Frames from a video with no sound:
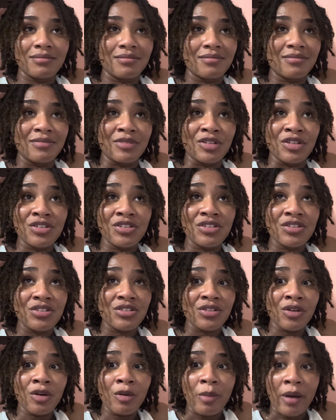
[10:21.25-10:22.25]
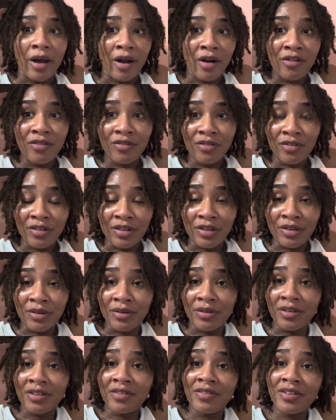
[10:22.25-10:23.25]
you're just so powerful and you
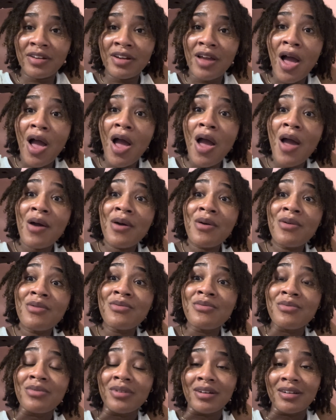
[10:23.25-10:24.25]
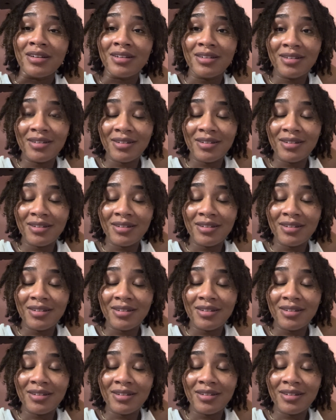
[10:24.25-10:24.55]
don't even know.